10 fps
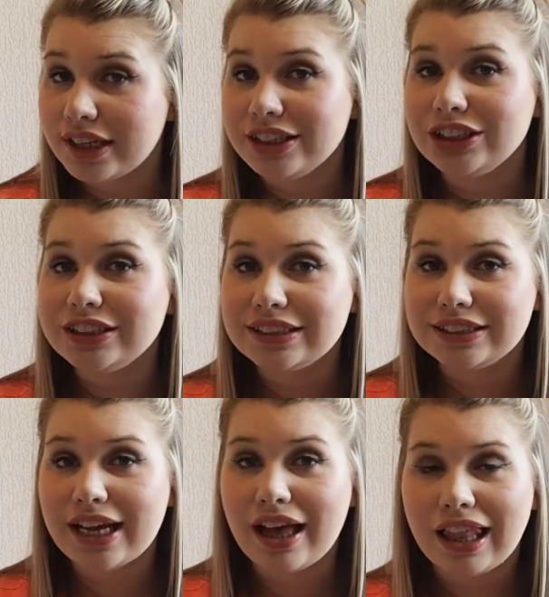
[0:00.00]
As you can
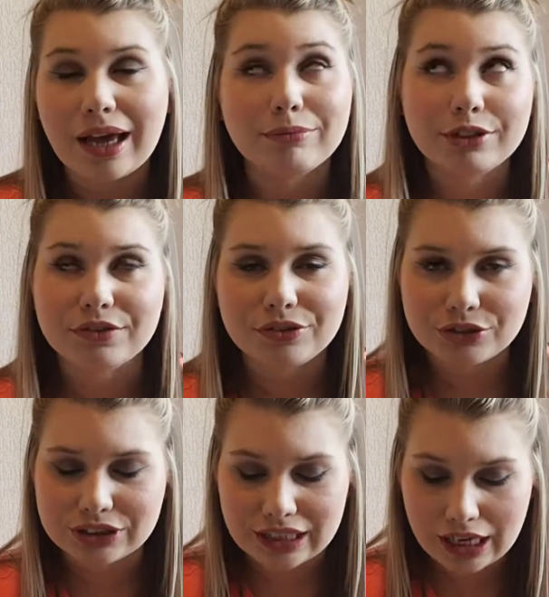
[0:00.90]
tell, I'm very
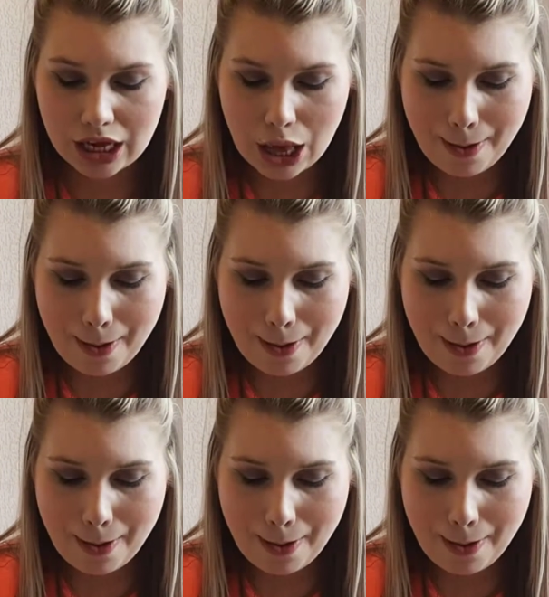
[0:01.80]
fussy.